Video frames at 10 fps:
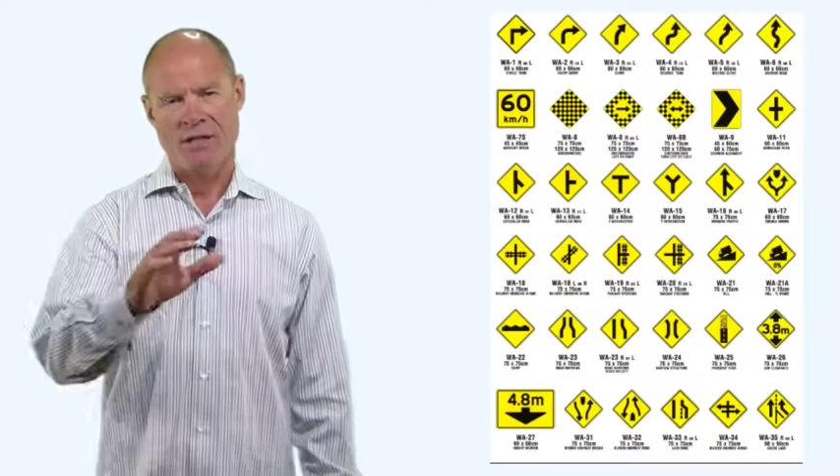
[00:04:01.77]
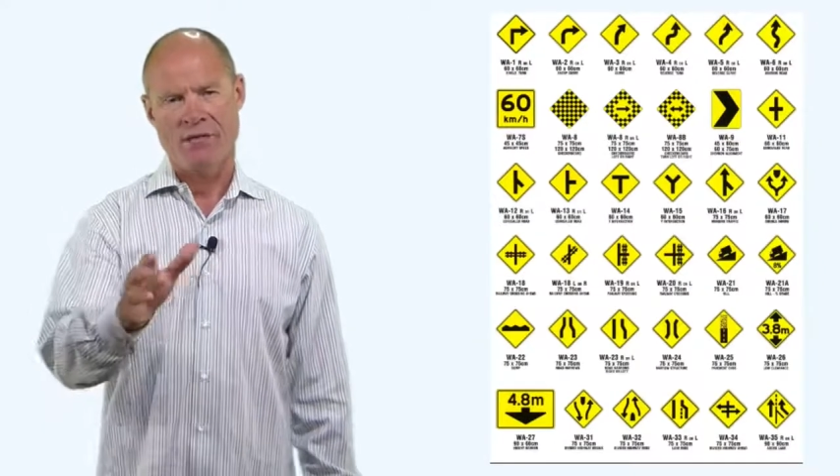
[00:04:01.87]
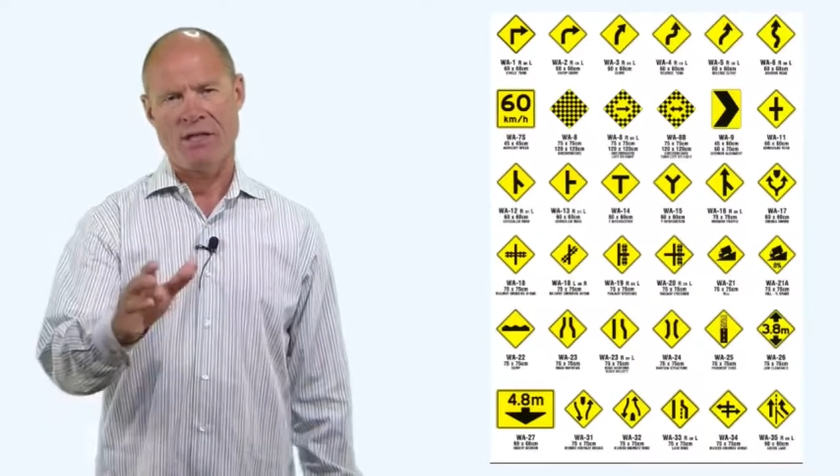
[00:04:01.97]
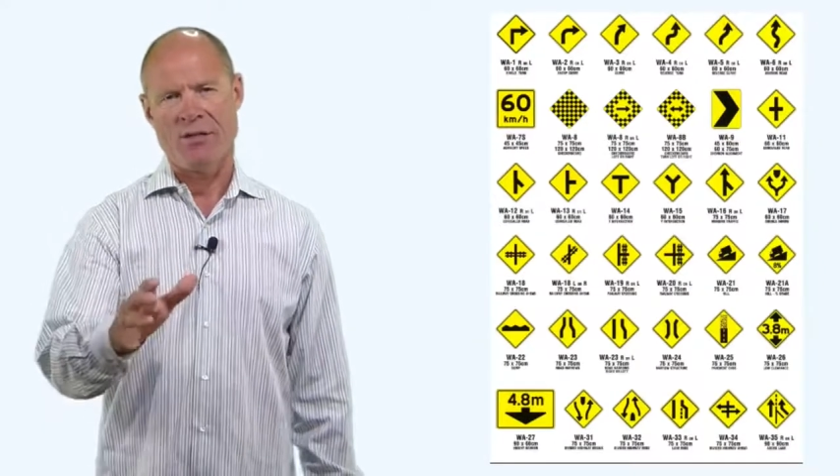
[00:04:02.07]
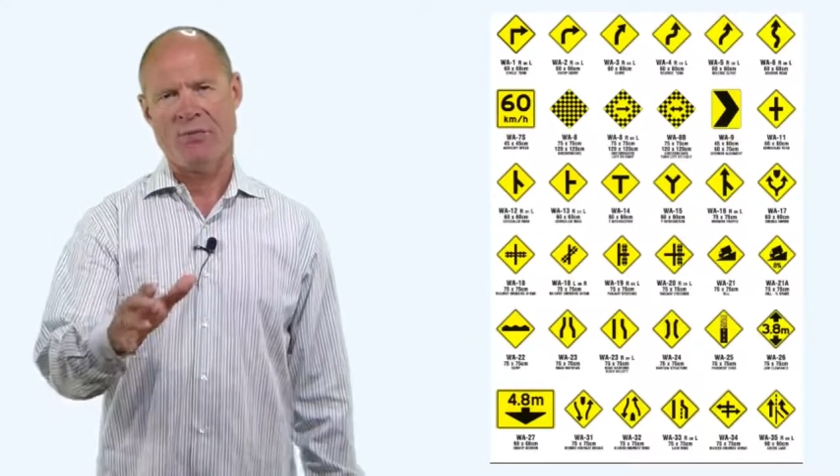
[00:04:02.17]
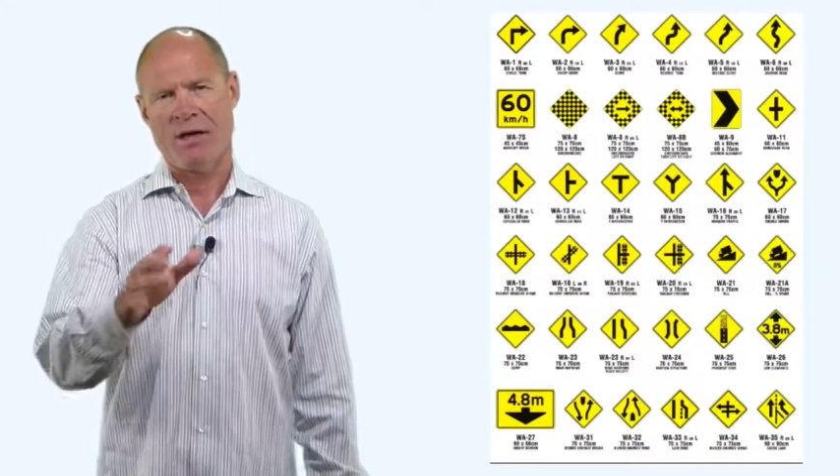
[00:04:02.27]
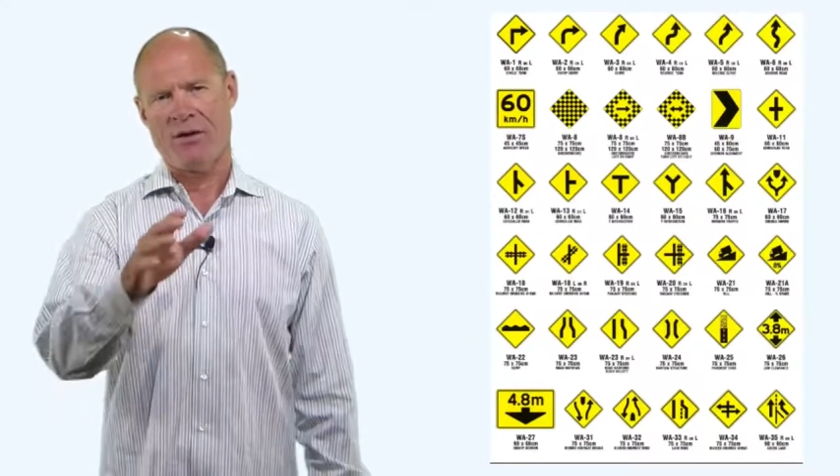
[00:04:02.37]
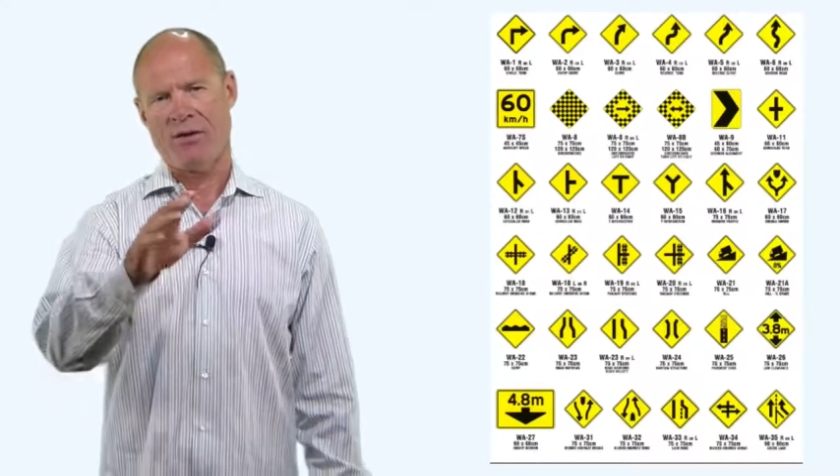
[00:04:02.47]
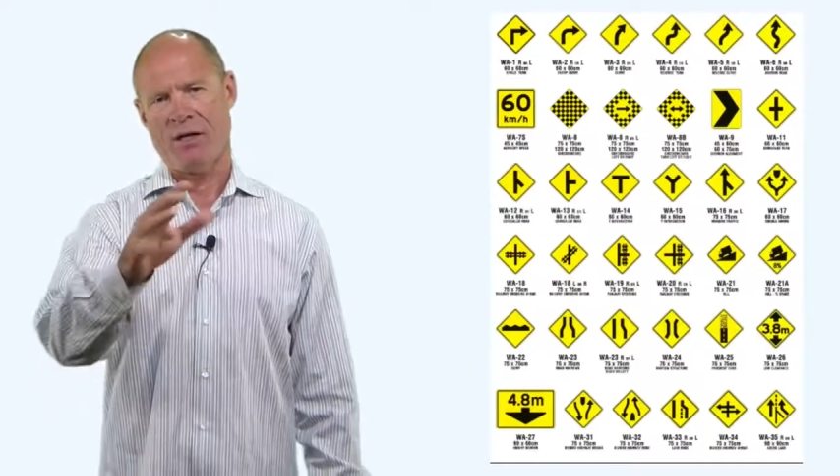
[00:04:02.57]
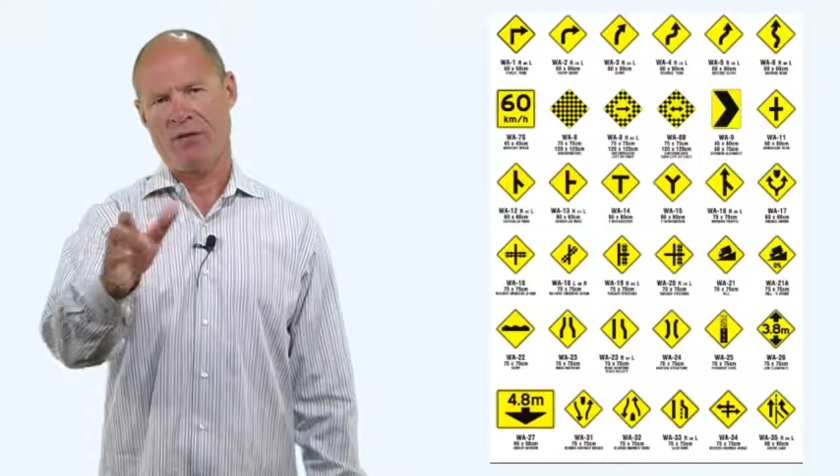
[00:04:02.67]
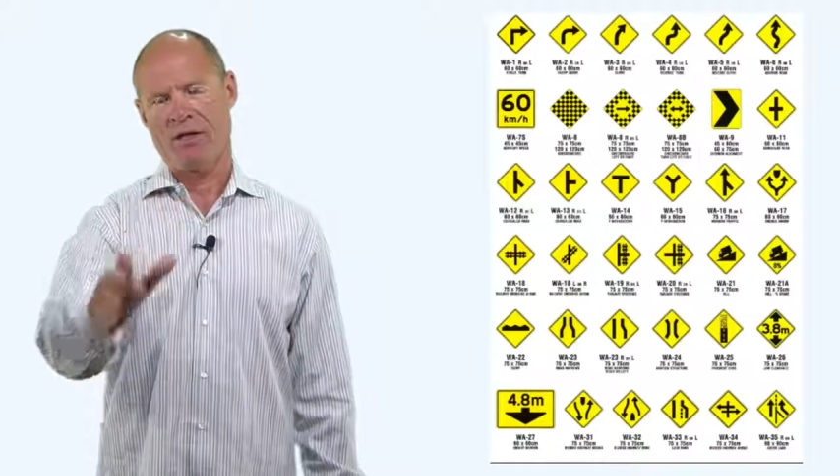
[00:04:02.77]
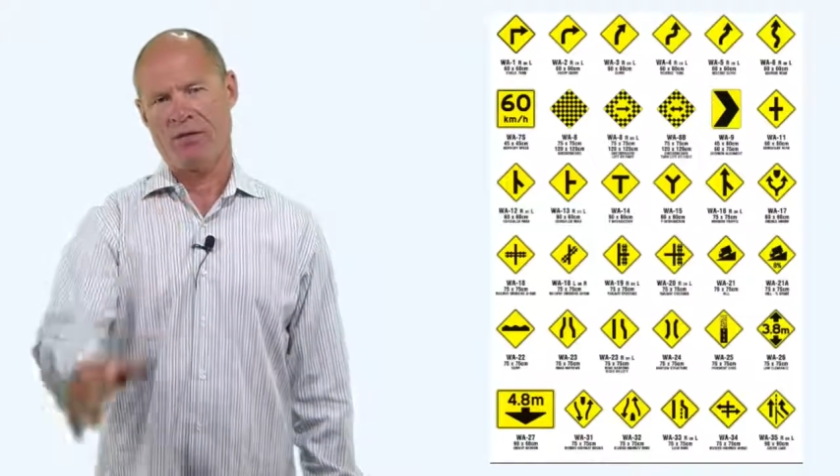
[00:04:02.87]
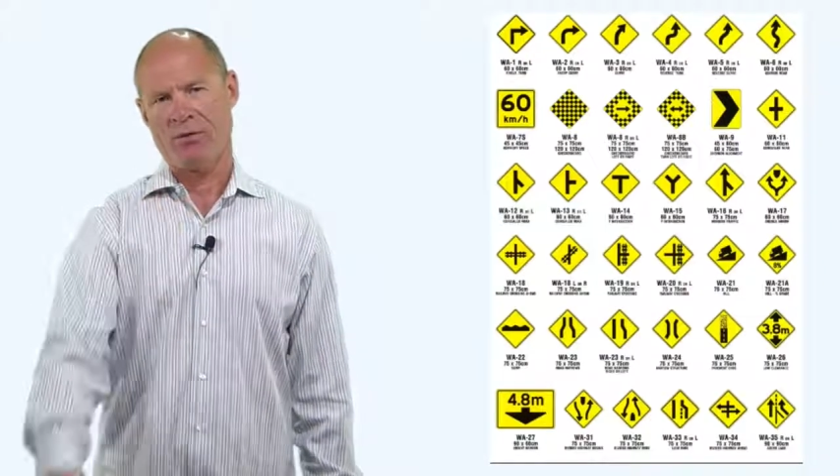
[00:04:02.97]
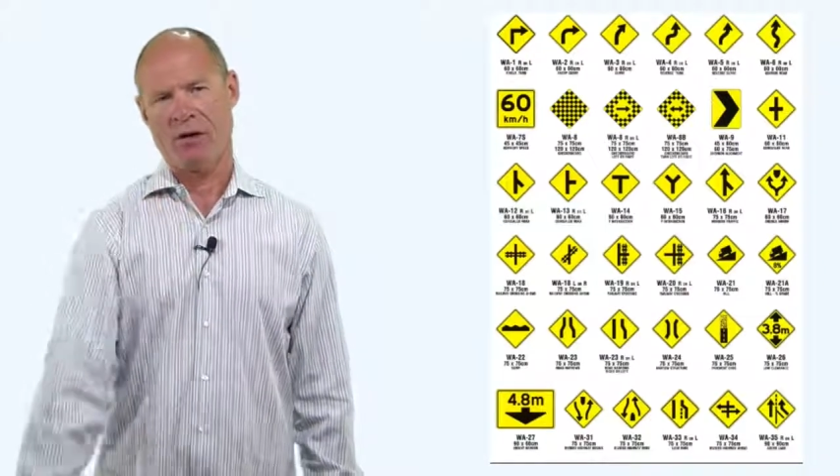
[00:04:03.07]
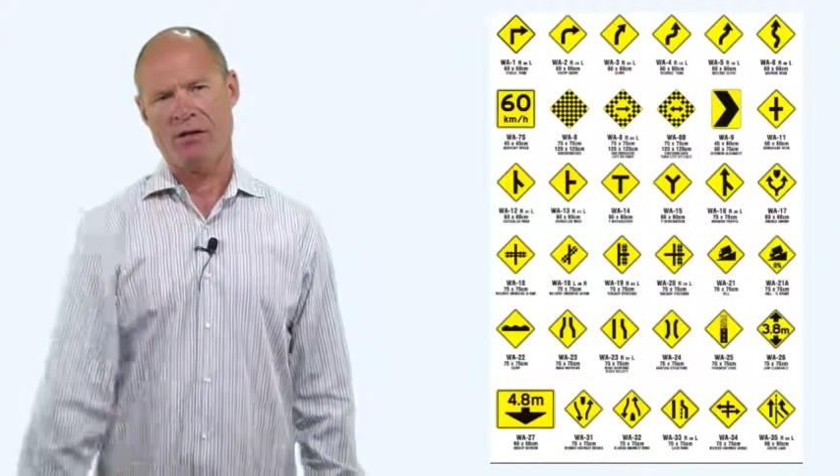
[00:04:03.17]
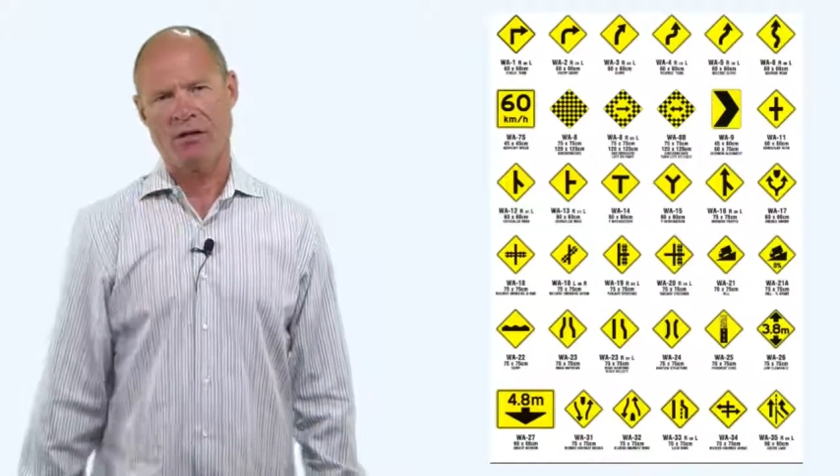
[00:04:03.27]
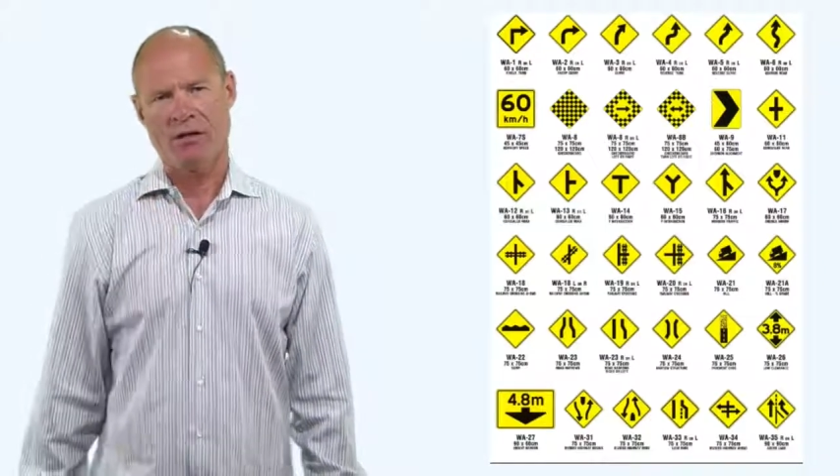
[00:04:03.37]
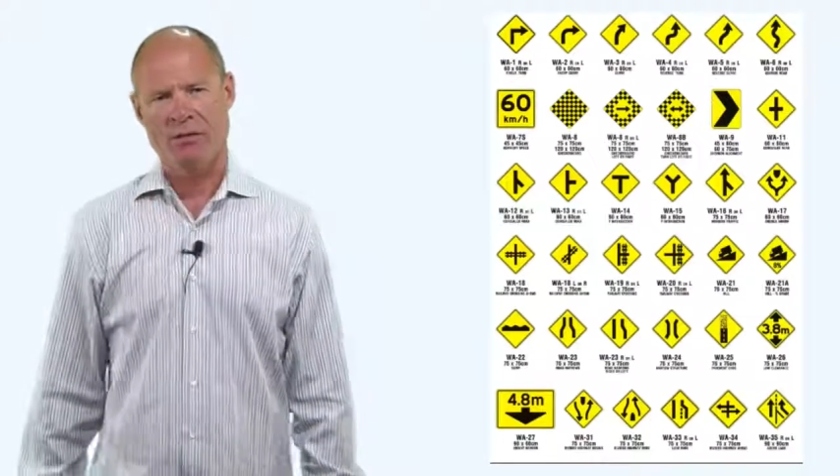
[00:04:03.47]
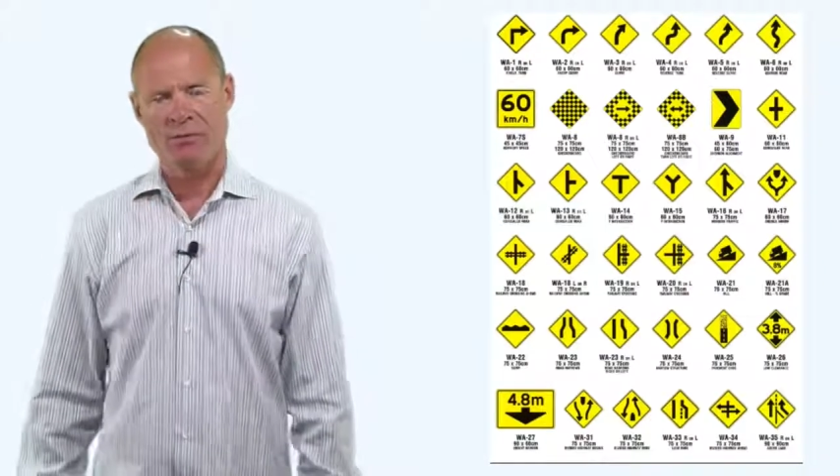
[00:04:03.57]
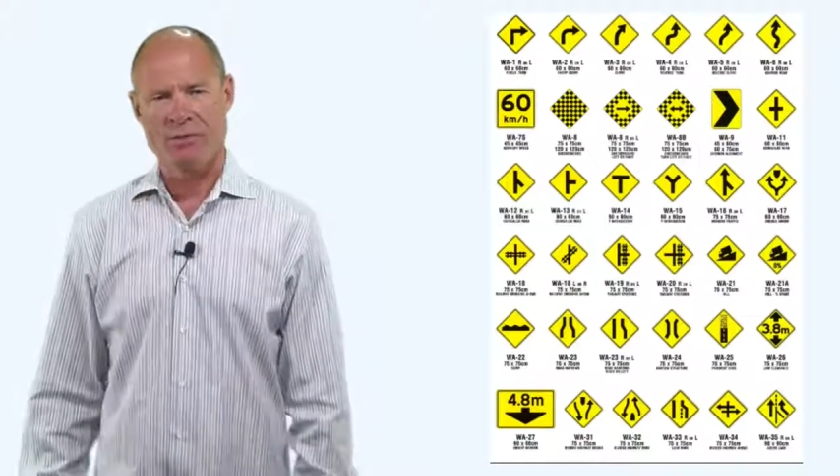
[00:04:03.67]
They have a yellow background and the writing
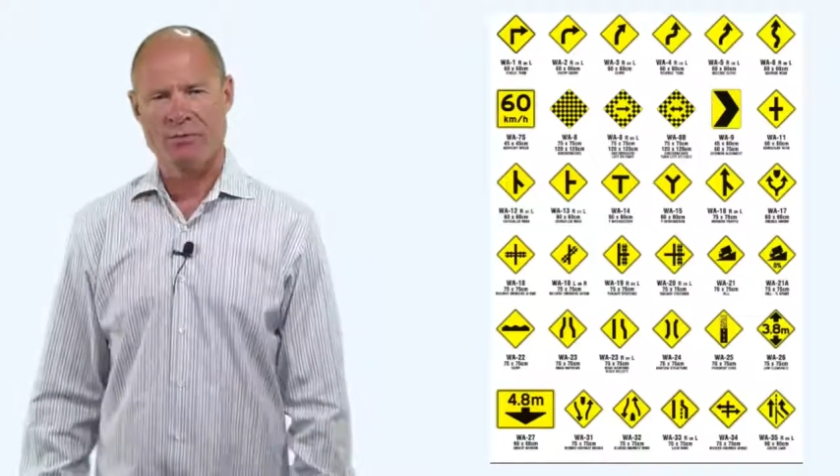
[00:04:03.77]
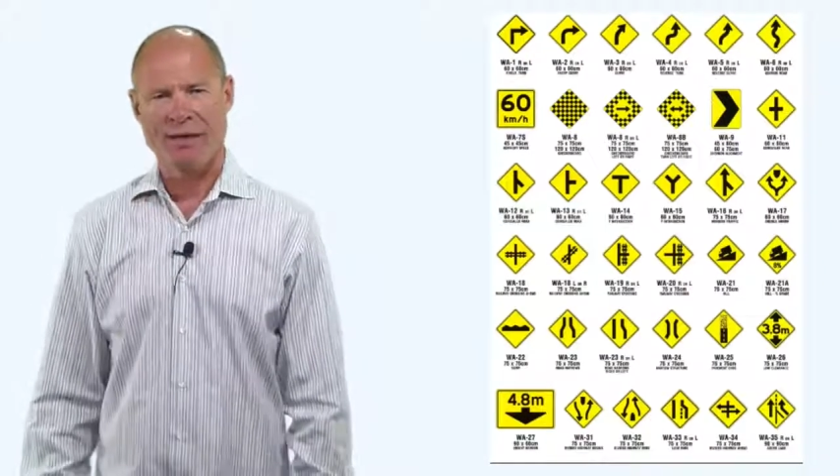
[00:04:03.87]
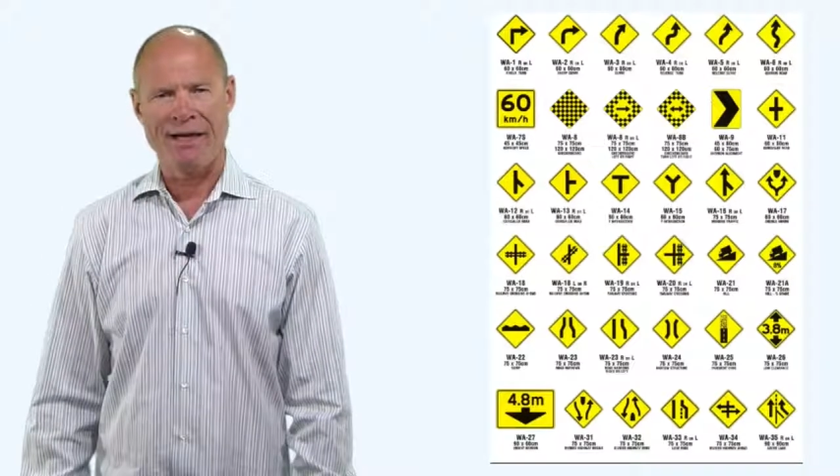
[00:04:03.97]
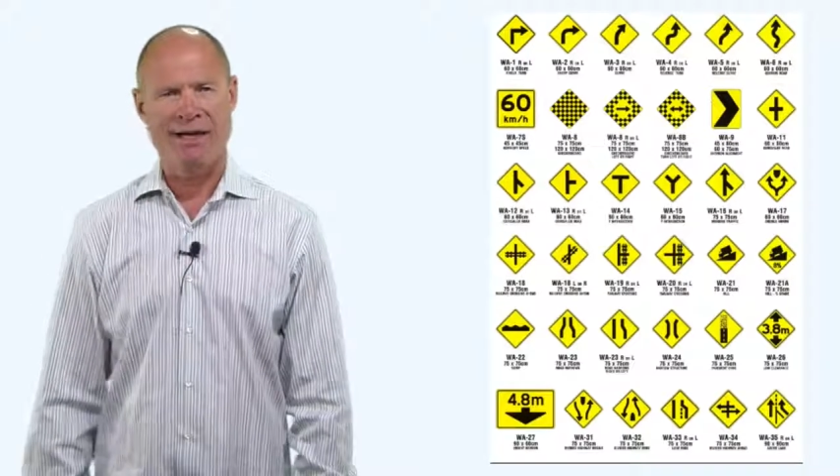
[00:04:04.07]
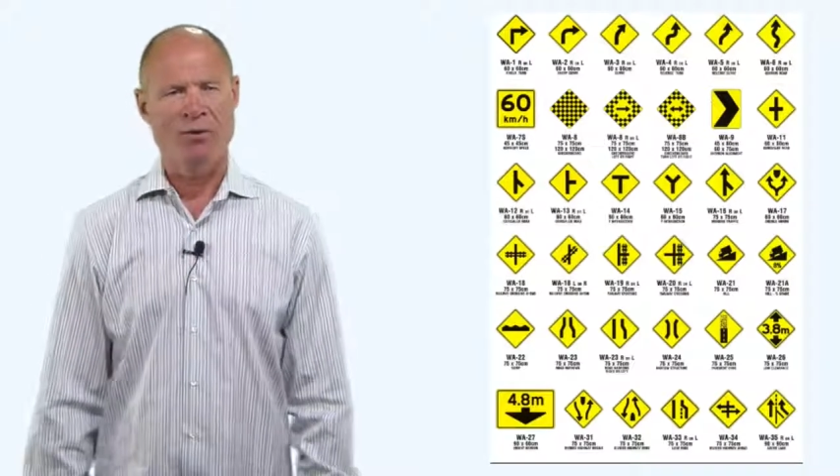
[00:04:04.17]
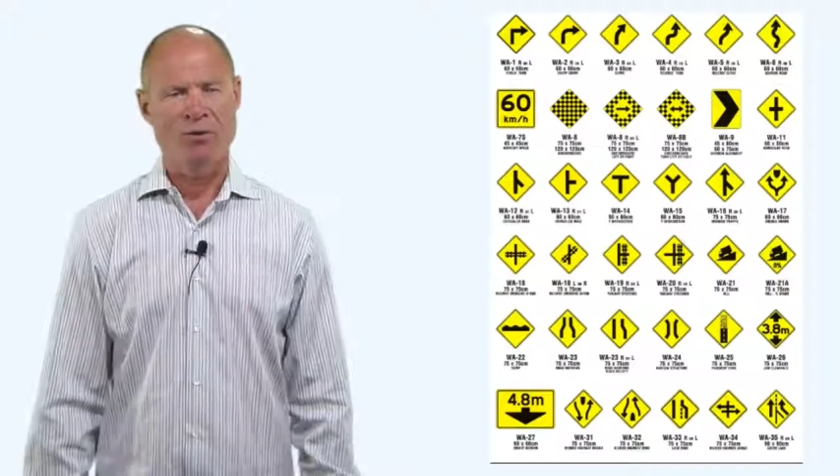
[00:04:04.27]
on them is black,